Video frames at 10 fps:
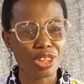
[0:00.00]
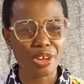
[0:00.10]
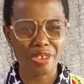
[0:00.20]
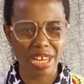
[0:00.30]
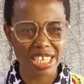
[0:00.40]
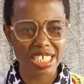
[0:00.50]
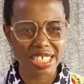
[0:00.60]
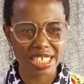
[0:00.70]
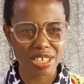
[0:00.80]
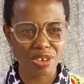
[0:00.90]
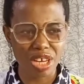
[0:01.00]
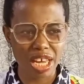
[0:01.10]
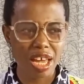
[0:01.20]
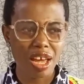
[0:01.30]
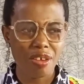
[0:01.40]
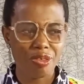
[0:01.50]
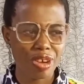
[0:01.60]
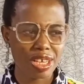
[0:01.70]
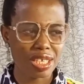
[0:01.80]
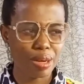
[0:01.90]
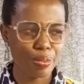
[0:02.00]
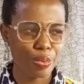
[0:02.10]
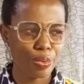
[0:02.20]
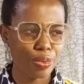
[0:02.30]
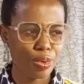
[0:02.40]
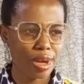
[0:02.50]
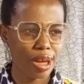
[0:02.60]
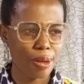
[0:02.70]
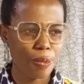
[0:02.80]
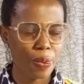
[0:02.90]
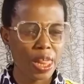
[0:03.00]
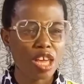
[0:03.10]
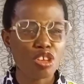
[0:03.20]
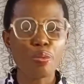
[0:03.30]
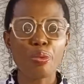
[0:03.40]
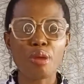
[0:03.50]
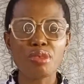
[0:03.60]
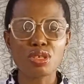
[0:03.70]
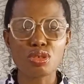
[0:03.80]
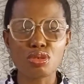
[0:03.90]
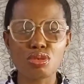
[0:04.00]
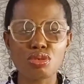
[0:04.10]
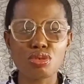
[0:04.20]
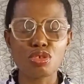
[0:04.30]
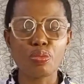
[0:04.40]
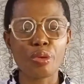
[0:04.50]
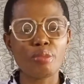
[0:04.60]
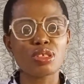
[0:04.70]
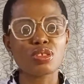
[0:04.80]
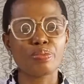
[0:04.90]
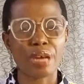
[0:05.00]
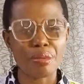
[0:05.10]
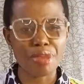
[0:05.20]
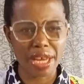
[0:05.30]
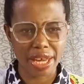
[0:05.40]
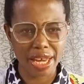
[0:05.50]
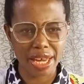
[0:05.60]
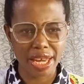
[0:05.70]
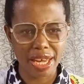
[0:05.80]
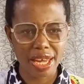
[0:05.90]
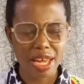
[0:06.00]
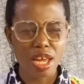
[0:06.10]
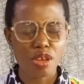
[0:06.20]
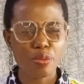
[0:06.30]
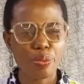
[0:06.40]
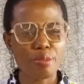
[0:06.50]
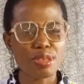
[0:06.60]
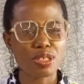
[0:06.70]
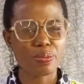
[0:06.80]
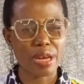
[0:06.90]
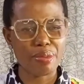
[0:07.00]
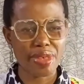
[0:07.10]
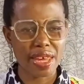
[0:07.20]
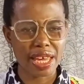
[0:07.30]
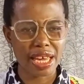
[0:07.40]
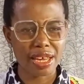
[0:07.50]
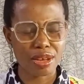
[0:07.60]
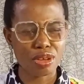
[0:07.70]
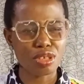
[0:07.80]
not realistic. Okay, for example, you promise to buy me a cake. You promise to buy me a cake,